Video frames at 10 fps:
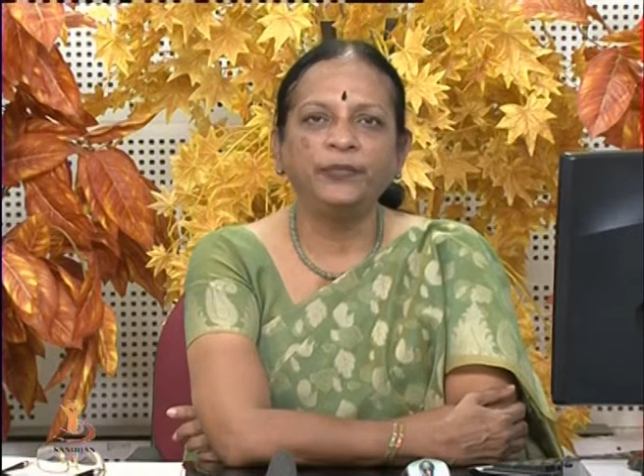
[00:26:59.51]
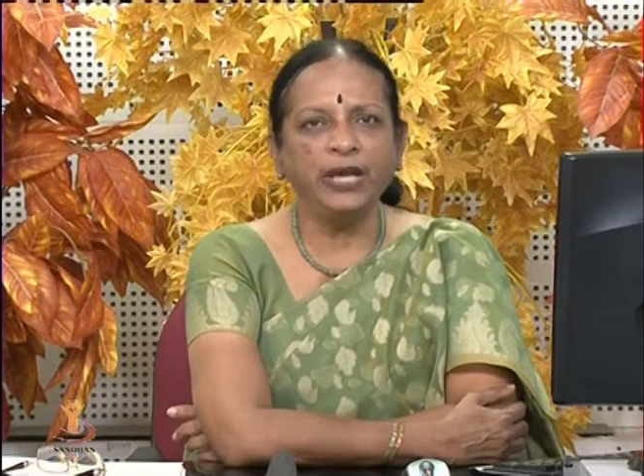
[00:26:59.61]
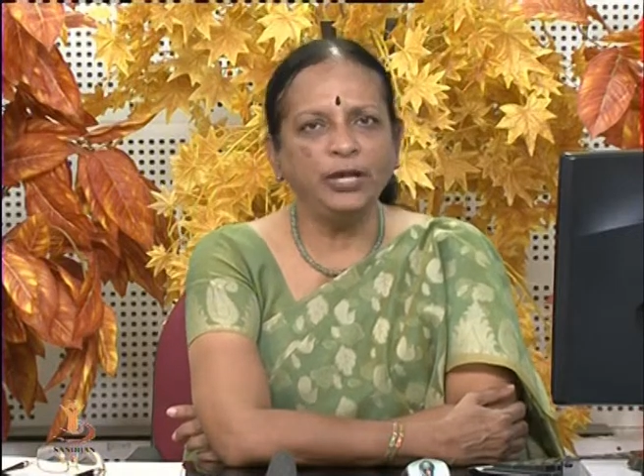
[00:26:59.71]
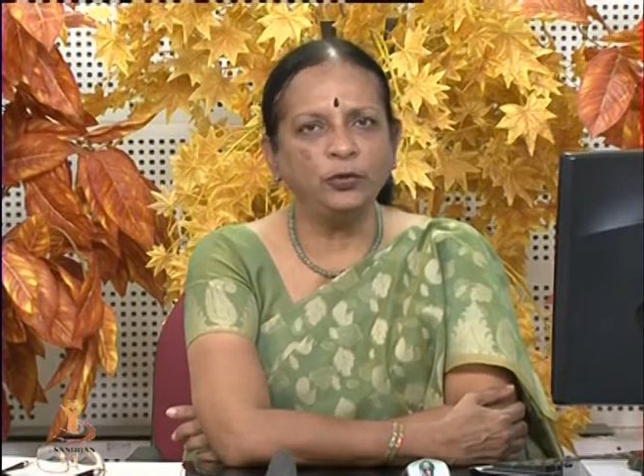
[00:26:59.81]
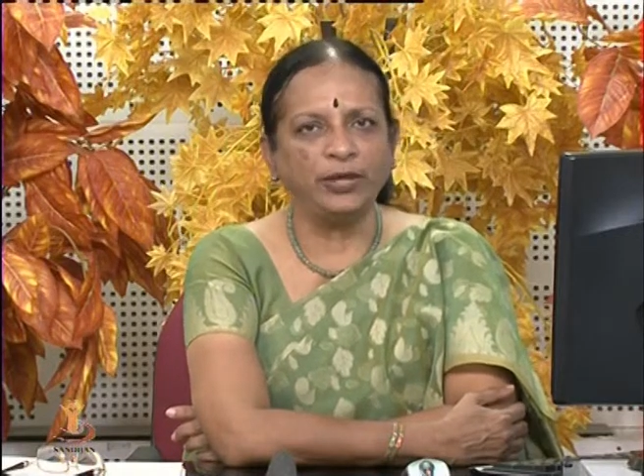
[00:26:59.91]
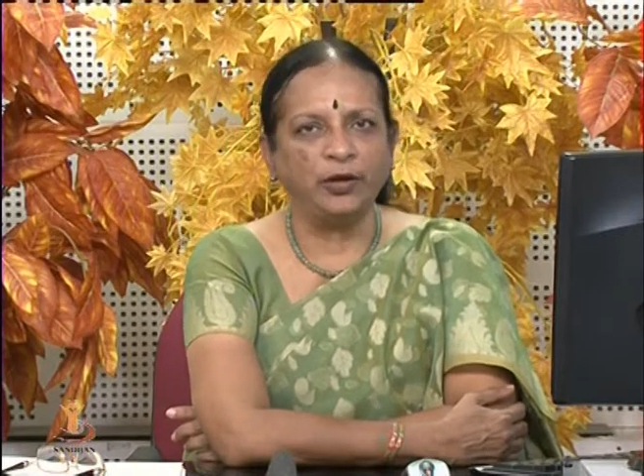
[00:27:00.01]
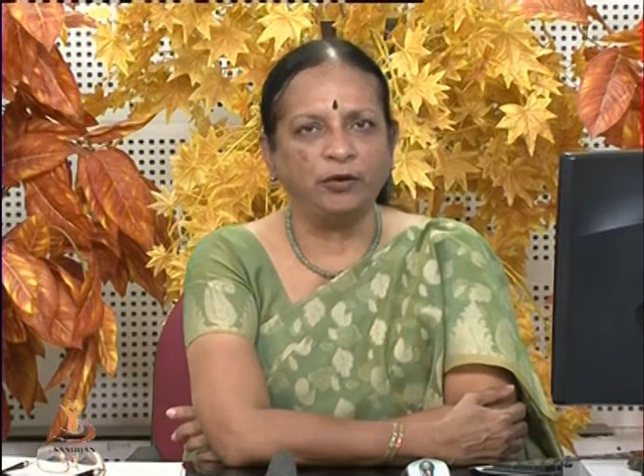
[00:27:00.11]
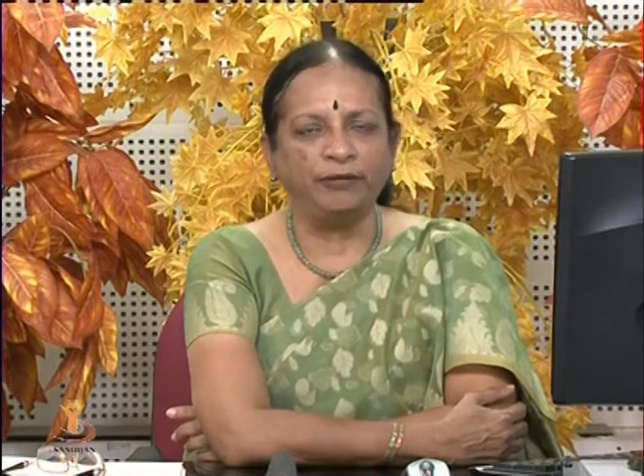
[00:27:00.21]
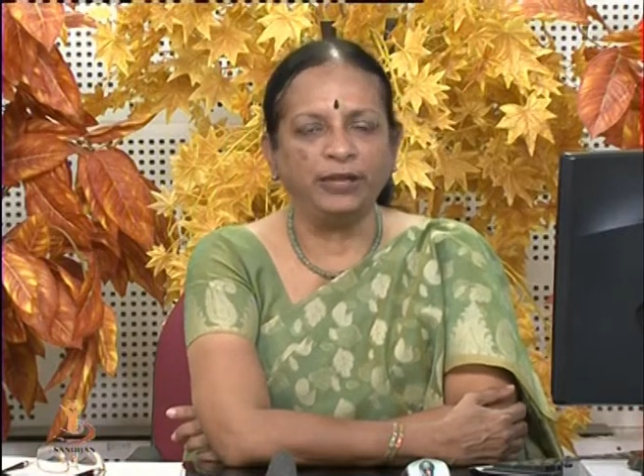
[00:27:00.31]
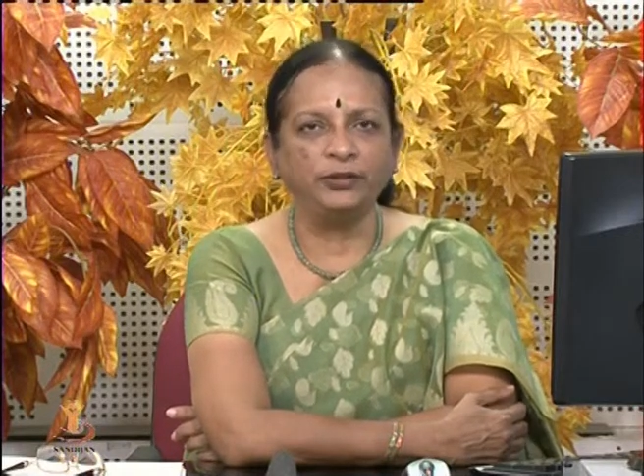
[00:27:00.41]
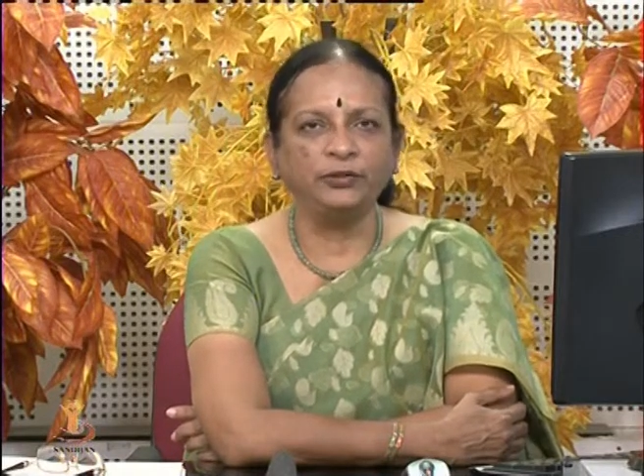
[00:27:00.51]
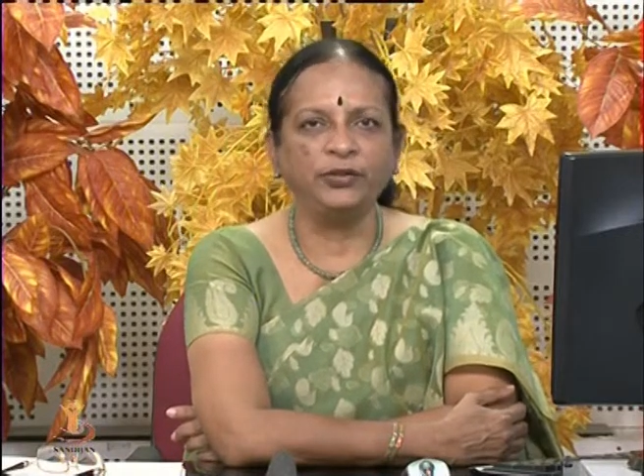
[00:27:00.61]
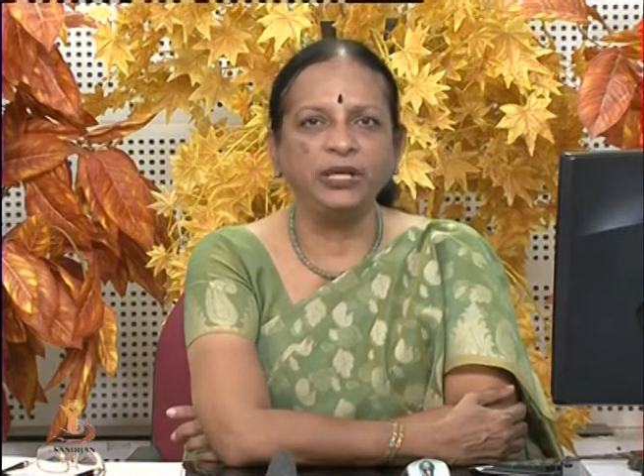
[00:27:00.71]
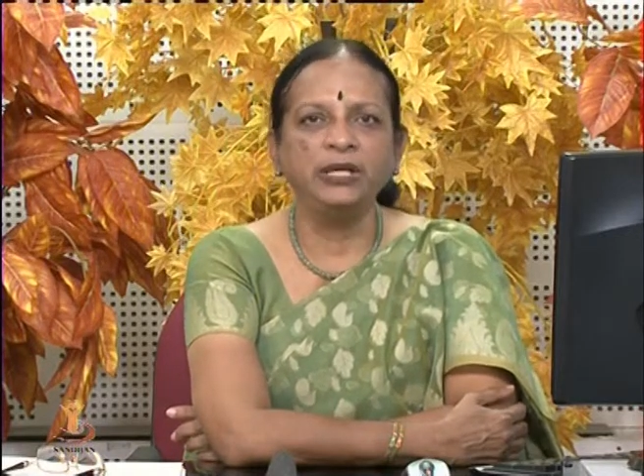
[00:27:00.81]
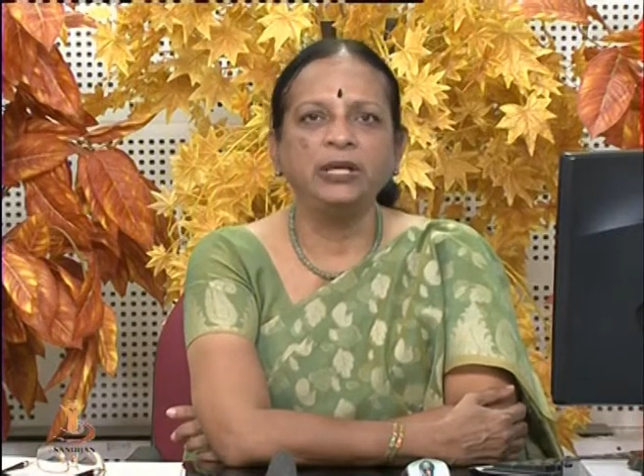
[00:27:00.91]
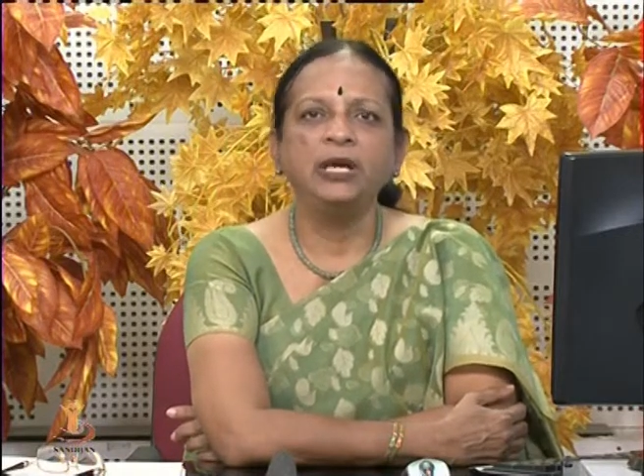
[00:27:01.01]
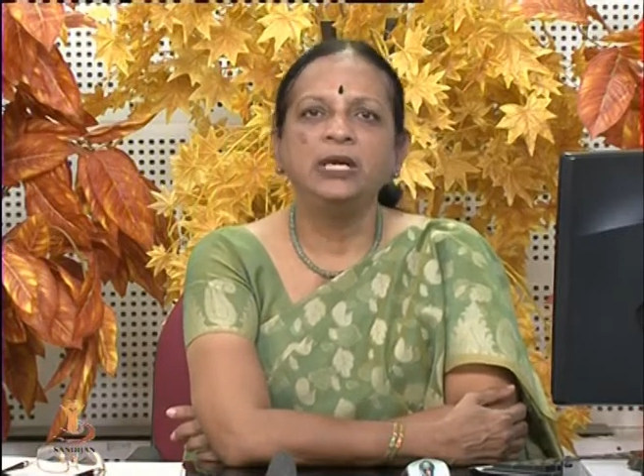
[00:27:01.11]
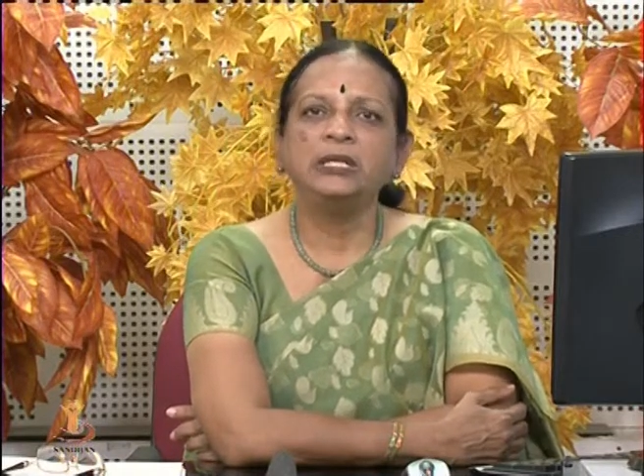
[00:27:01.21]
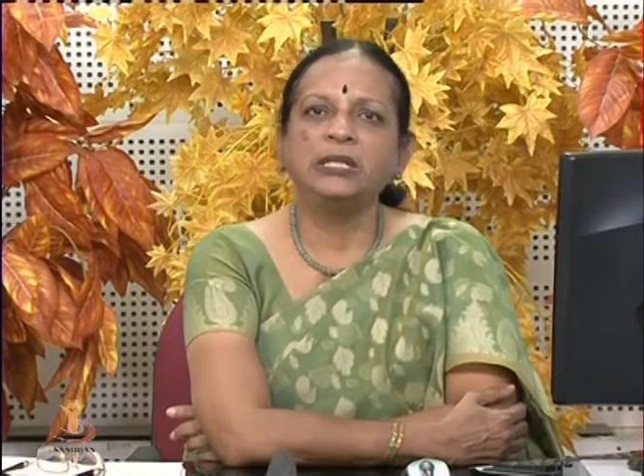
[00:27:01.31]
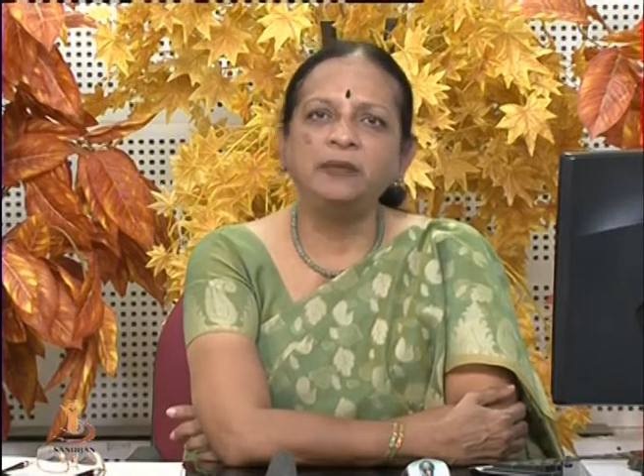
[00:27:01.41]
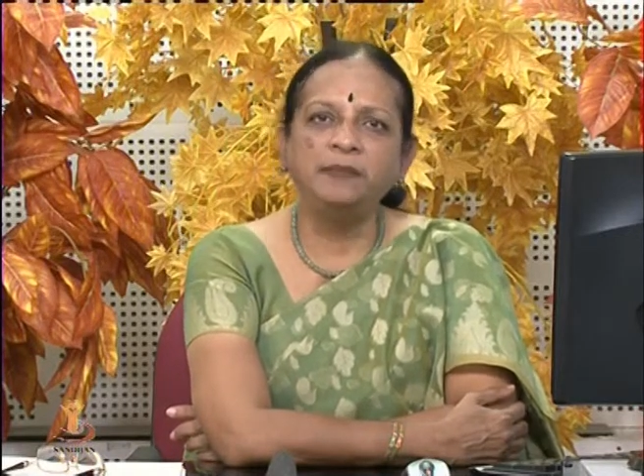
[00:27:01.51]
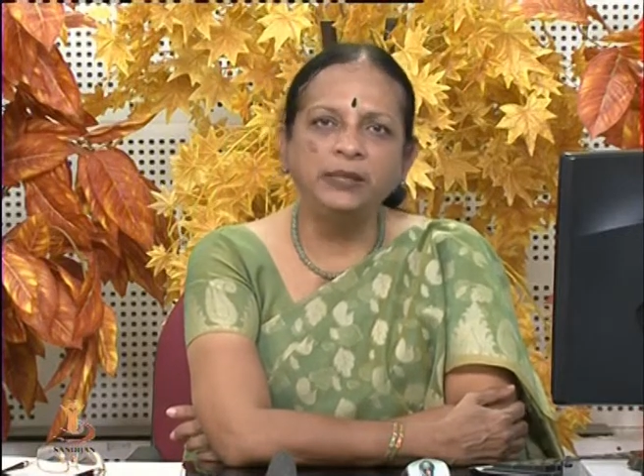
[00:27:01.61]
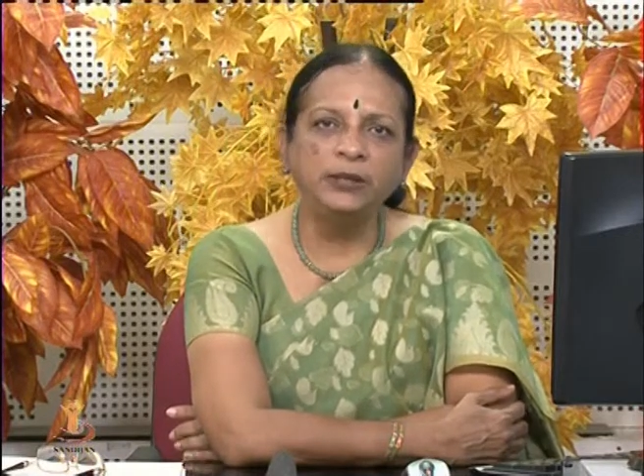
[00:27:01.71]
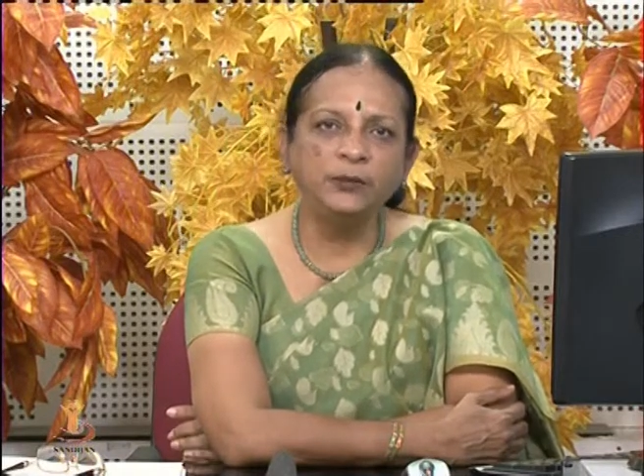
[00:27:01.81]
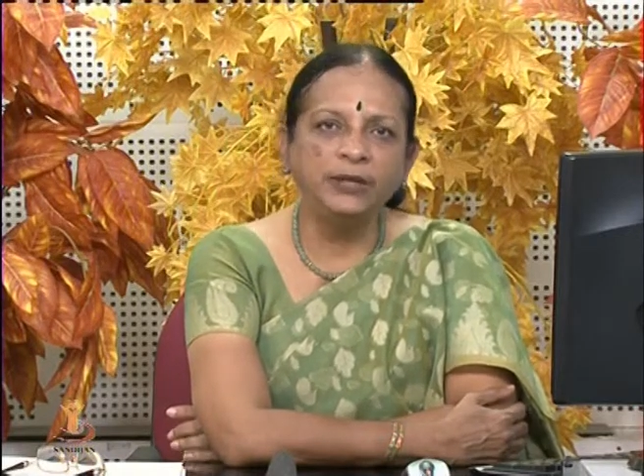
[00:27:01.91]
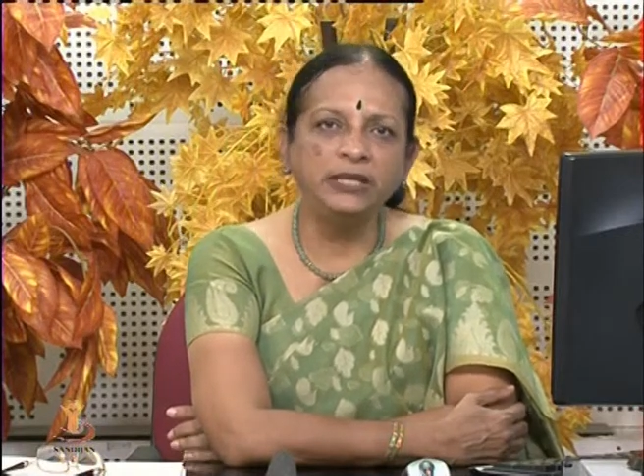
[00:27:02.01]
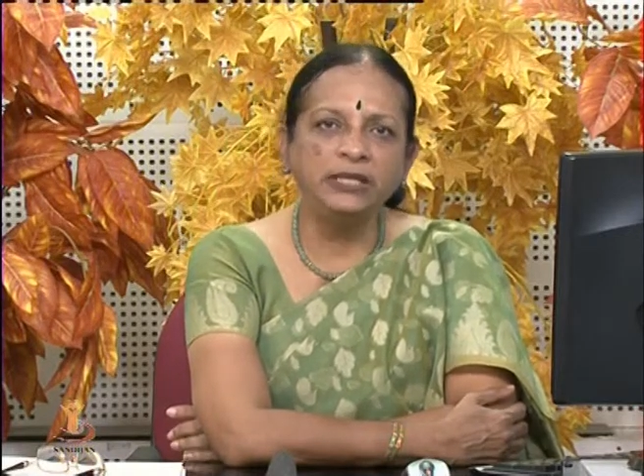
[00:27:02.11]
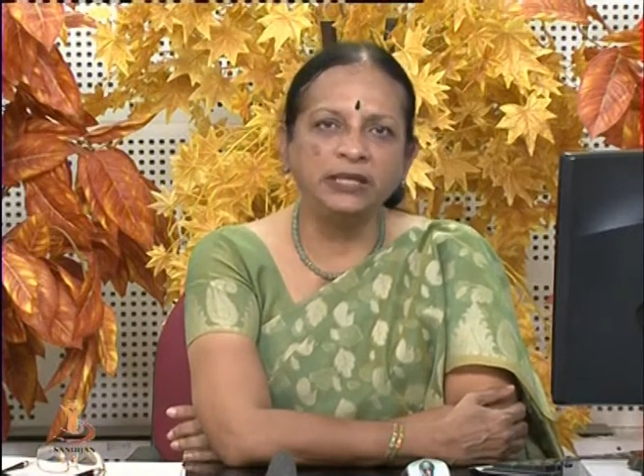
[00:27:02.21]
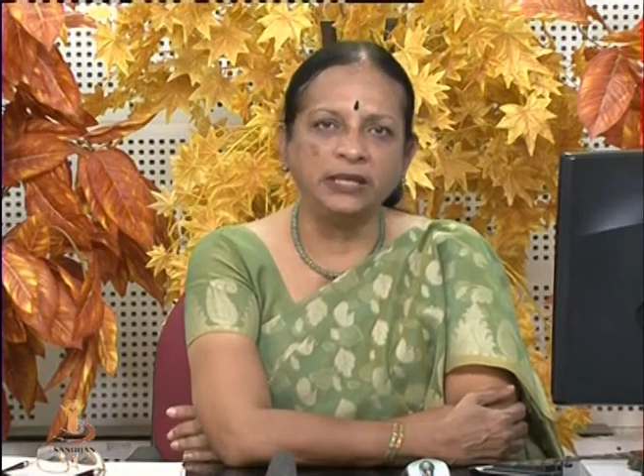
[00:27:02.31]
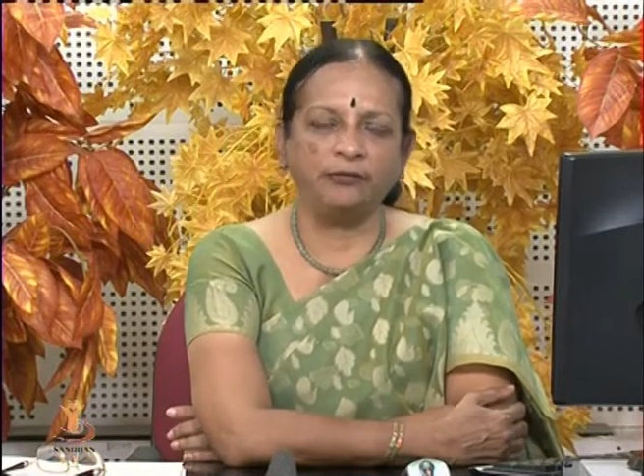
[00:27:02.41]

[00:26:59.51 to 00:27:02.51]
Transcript: Can you think of other 3-syllabled words?